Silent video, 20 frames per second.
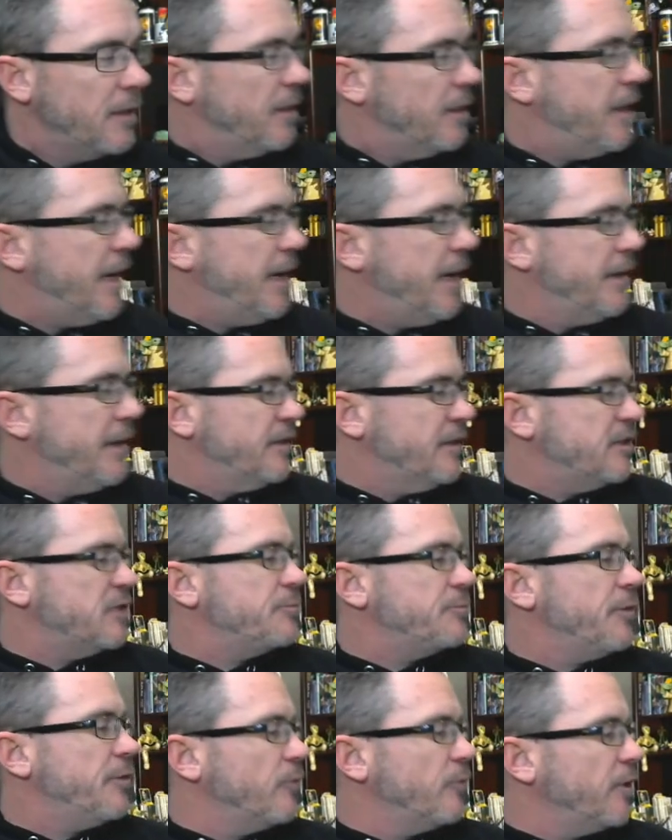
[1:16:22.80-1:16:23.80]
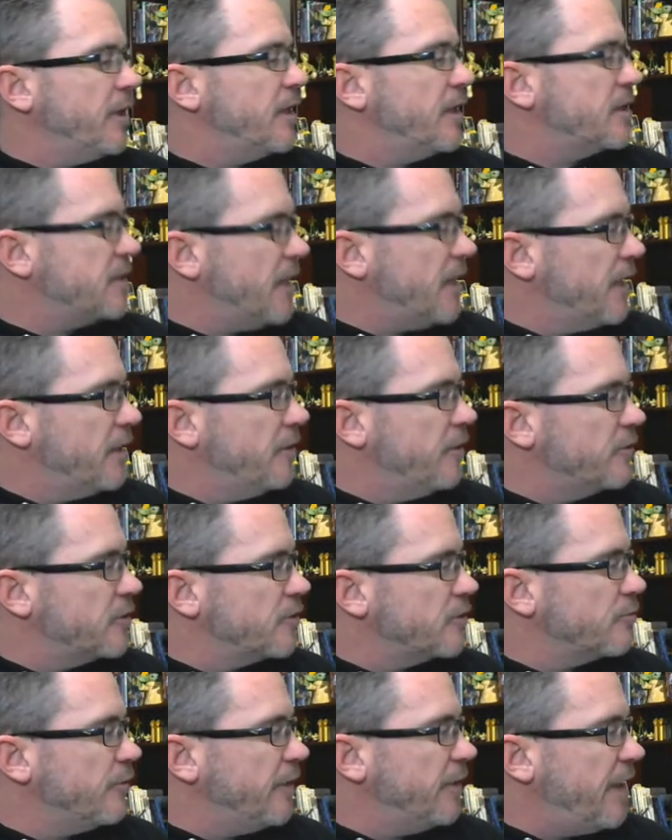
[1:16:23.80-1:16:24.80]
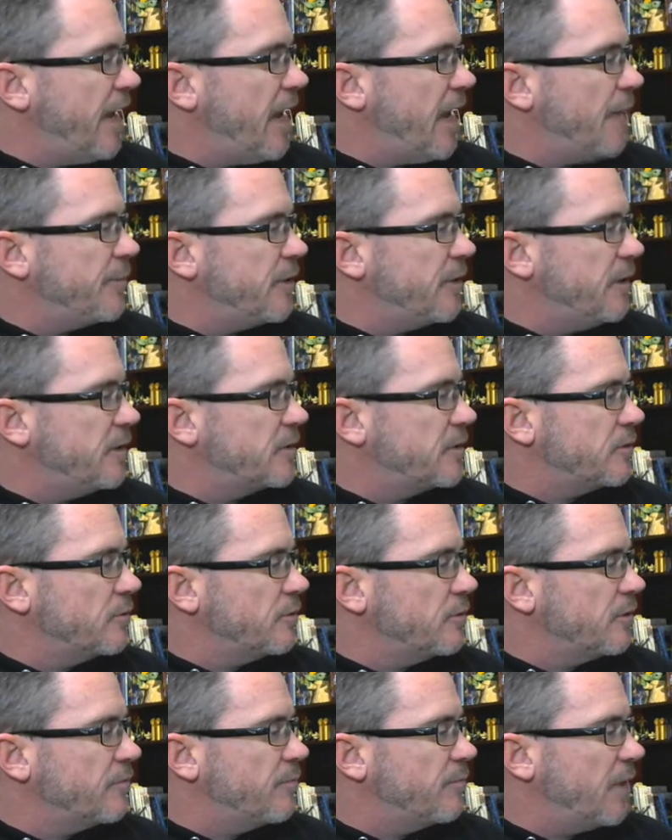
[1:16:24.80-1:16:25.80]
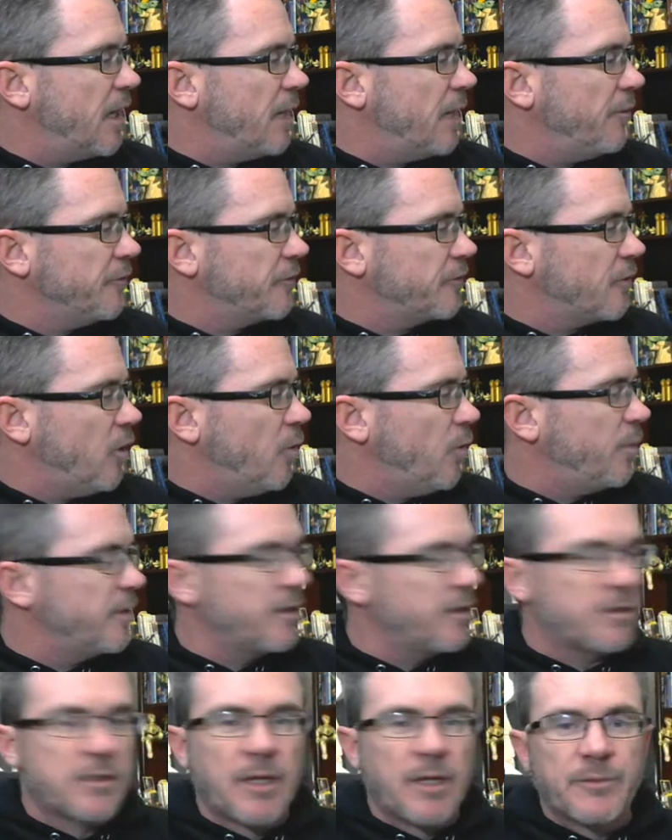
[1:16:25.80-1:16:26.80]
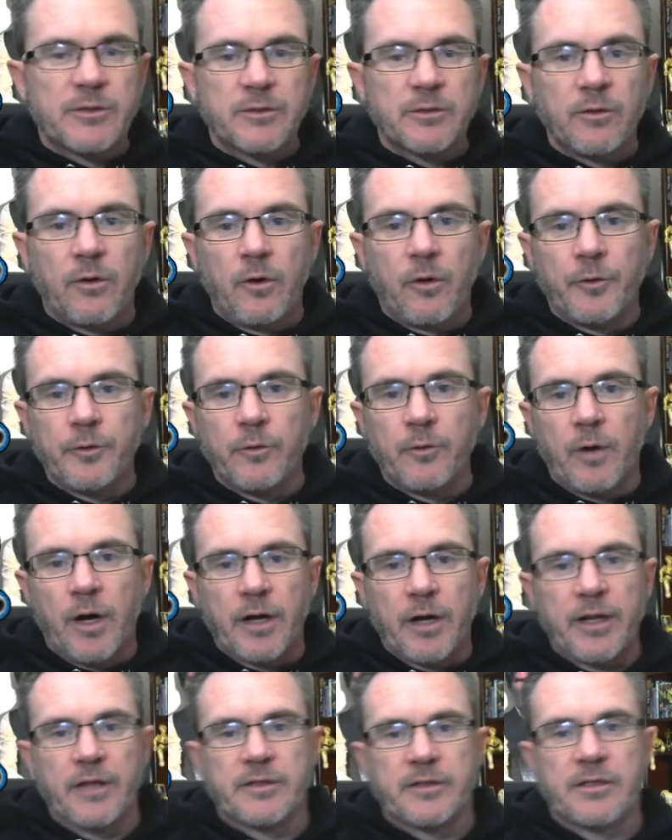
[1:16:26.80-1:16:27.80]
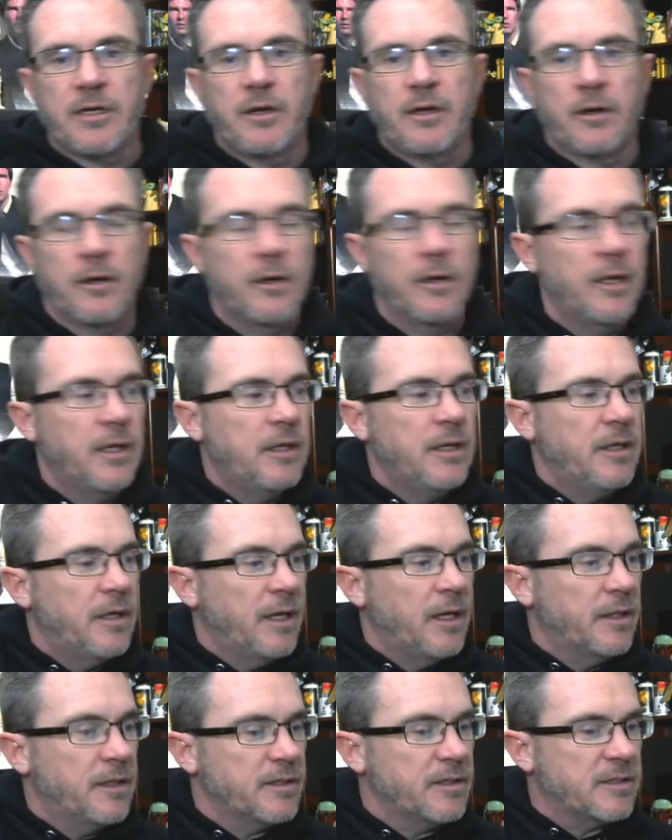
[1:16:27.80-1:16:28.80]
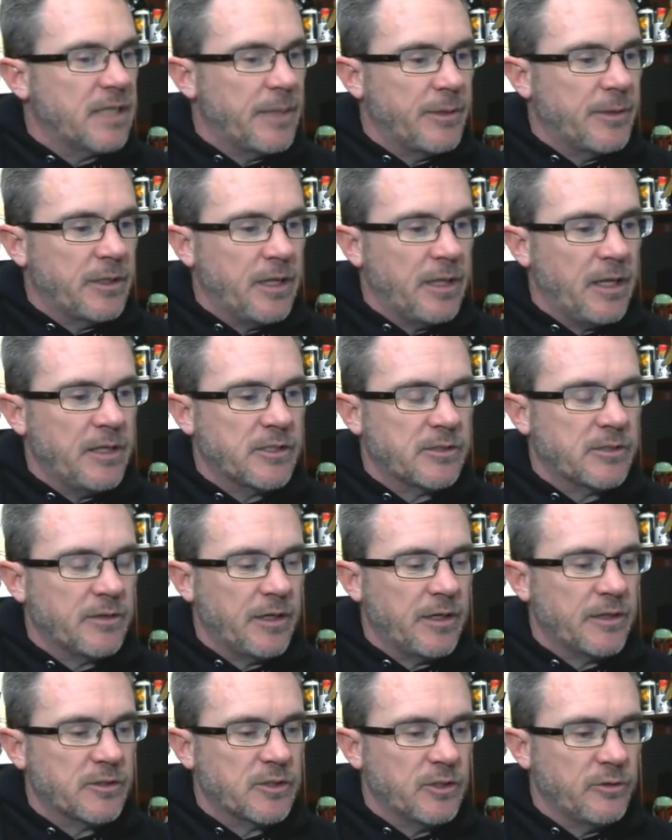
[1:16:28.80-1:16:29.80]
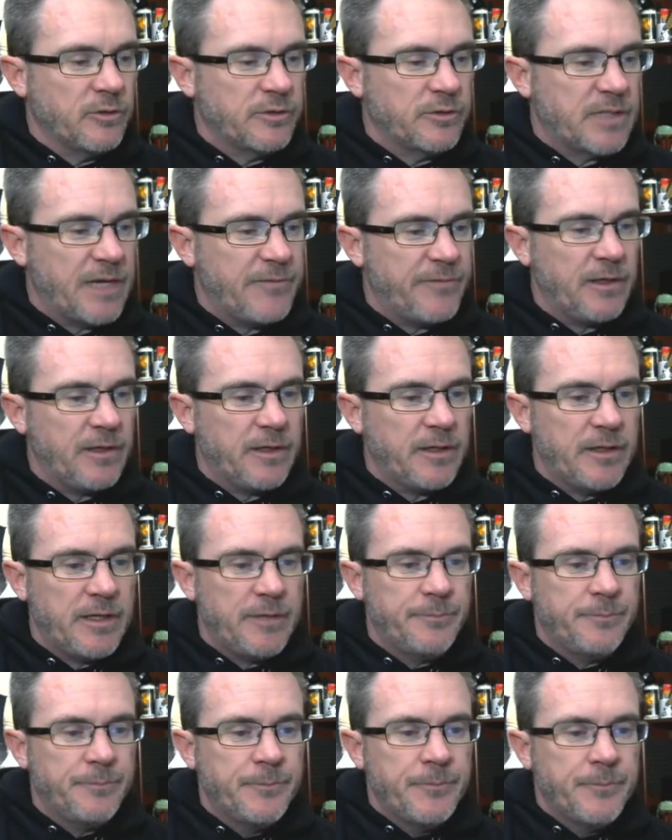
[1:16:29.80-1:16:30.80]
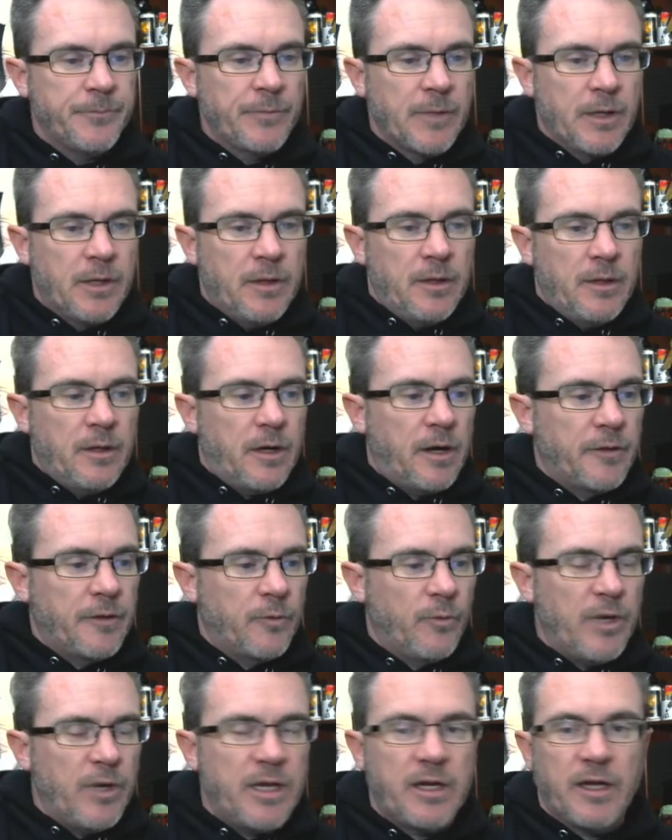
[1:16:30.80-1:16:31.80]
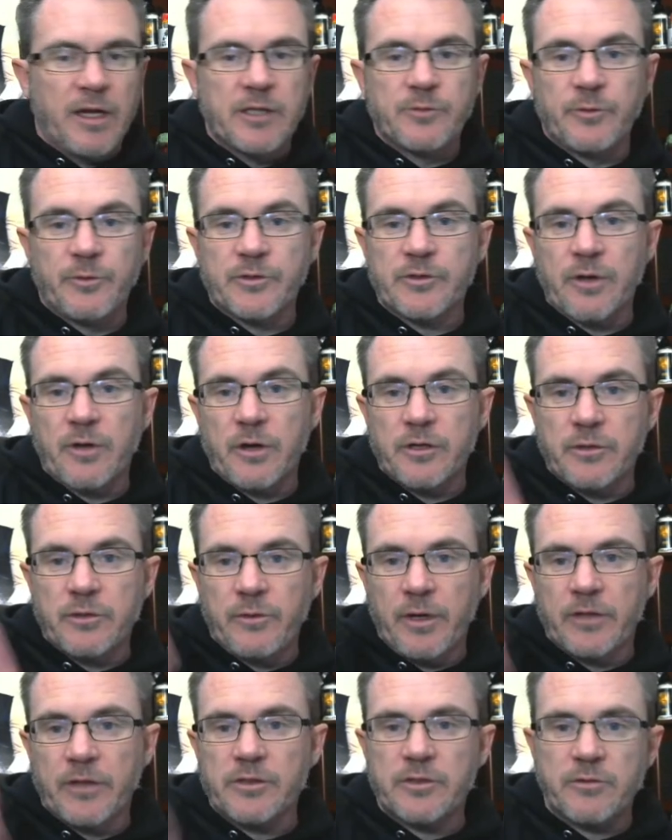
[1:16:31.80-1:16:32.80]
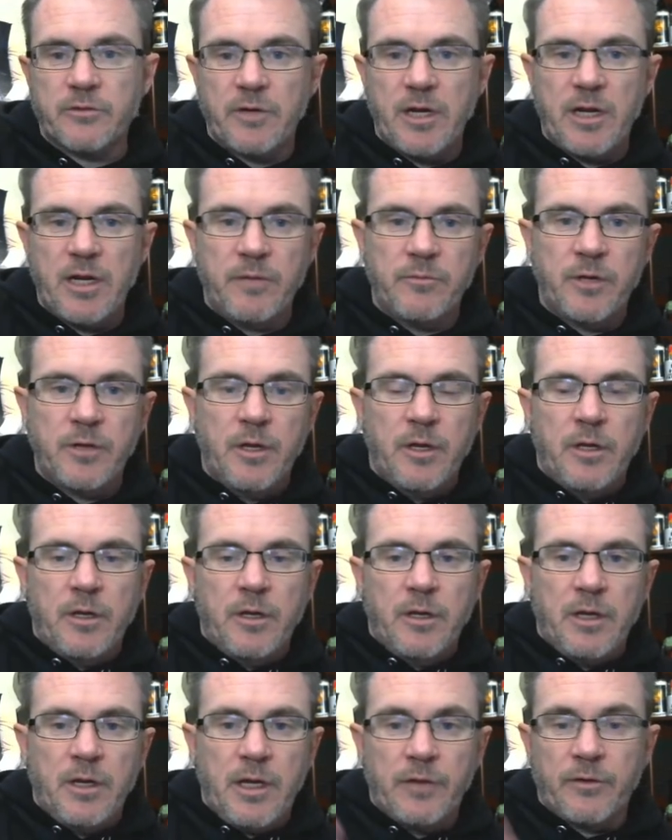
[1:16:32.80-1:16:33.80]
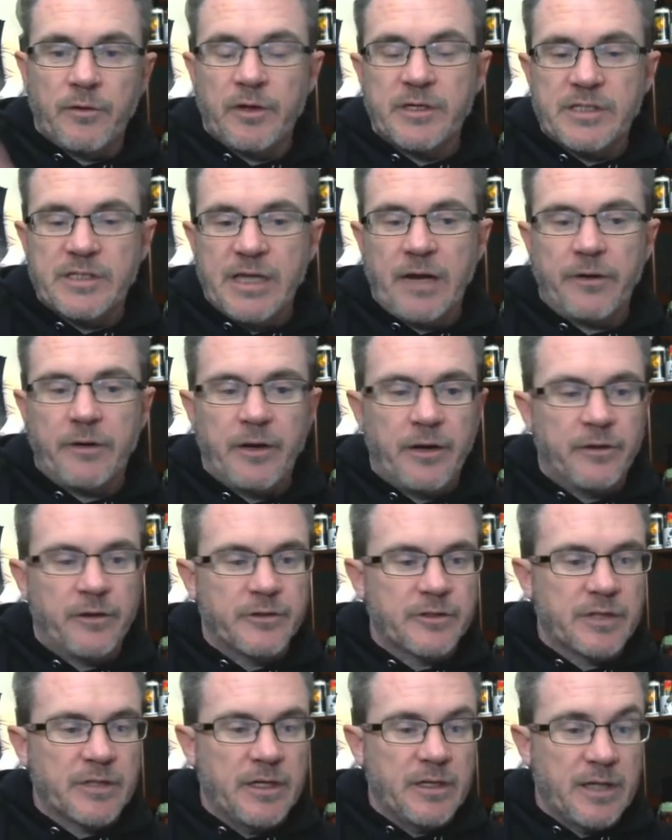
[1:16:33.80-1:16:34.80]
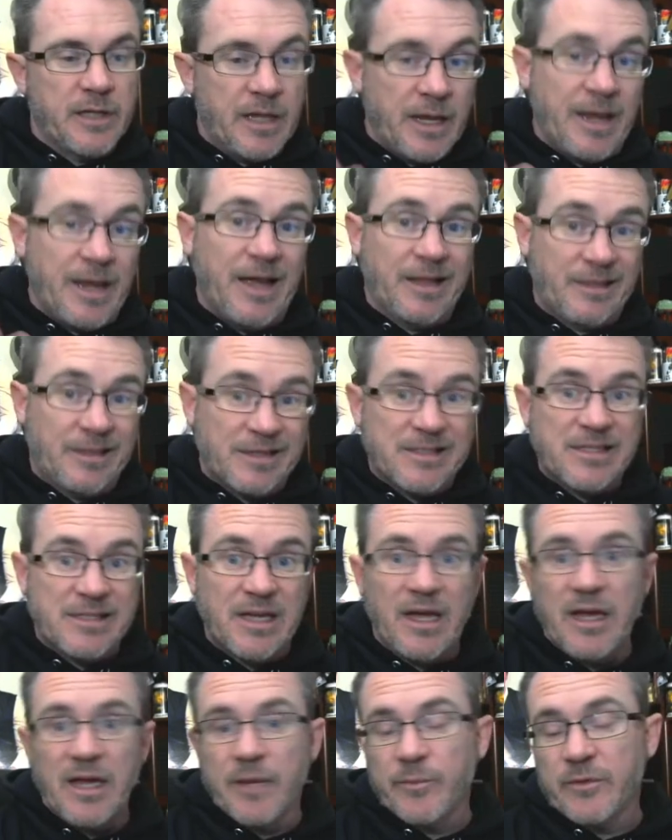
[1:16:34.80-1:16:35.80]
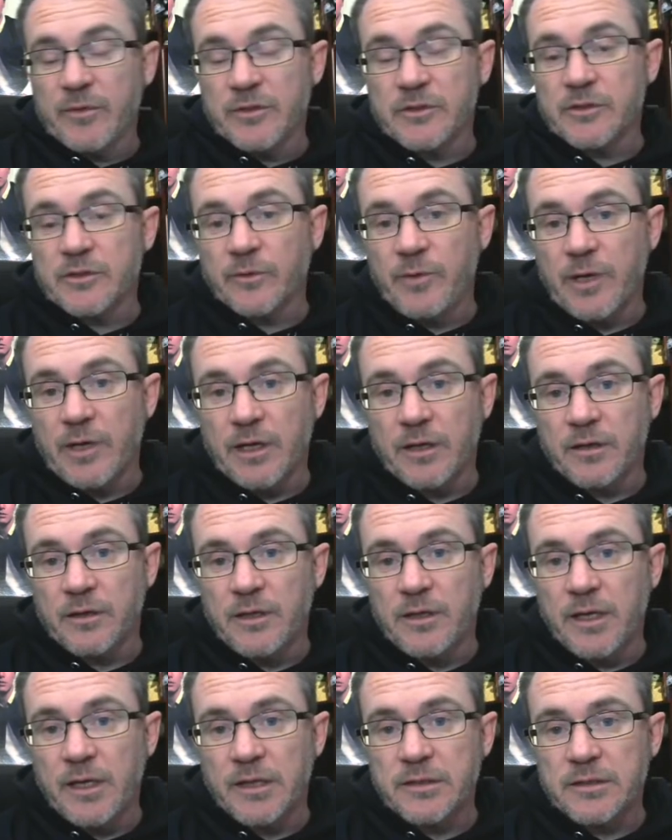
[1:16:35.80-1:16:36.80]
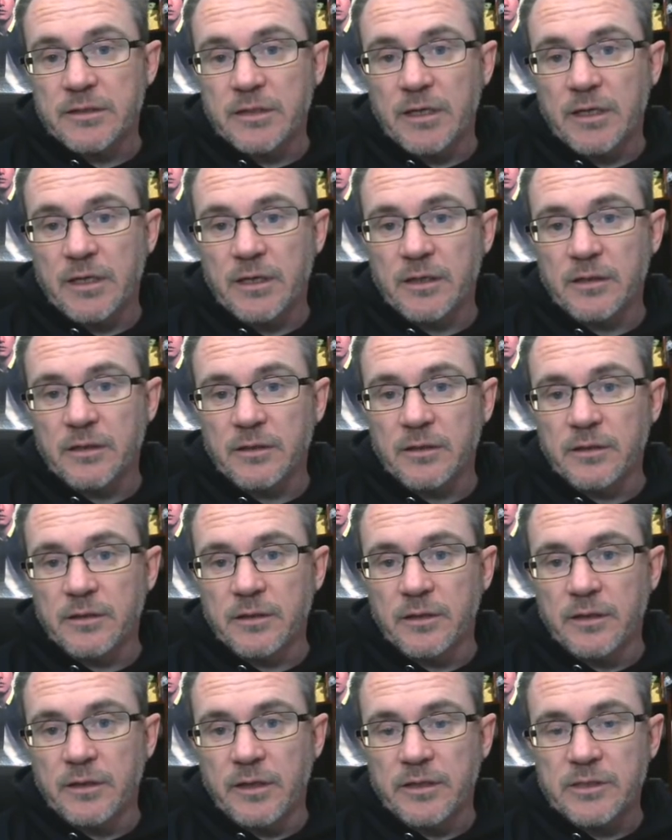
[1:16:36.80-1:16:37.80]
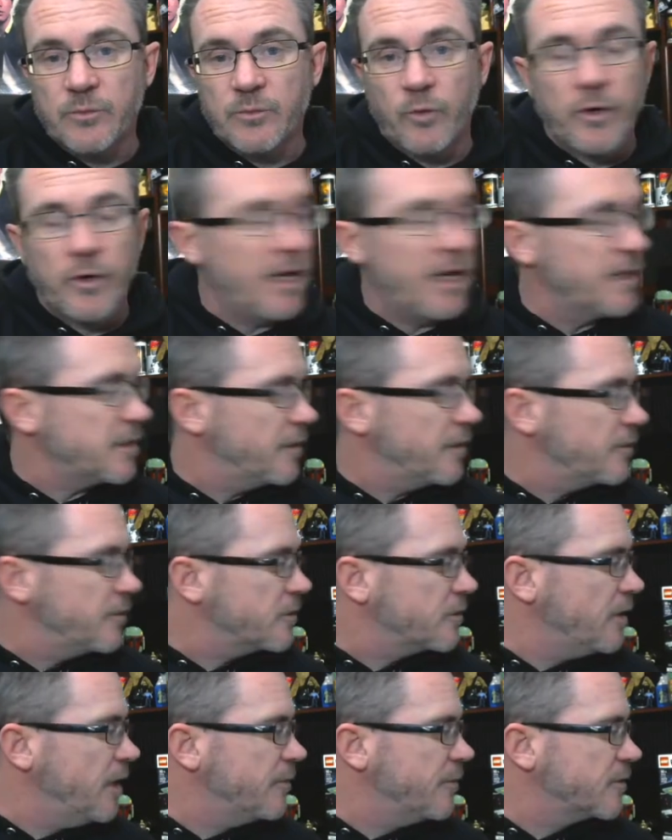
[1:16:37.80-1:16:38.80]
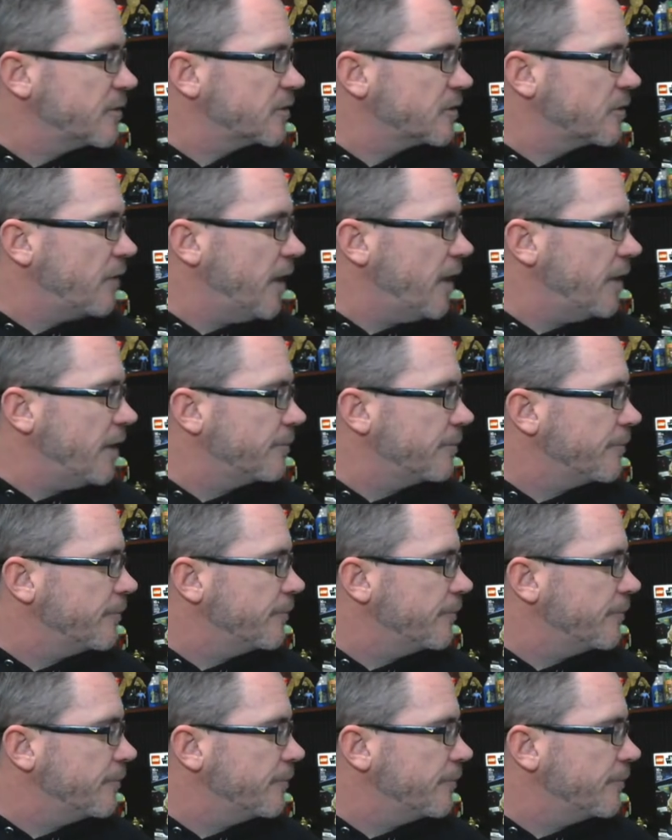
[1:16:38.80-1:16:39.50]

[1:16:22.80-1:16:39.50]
Uh, this has been really exciting. Nooch is really happy to have been able to open this up to a whole new audience here at this time of day. So, so definitely on the weekends, we'll start doing a stream either on Saturday or Sunday at this time, so we can get uh, get some more of you guys on the stream. This is great.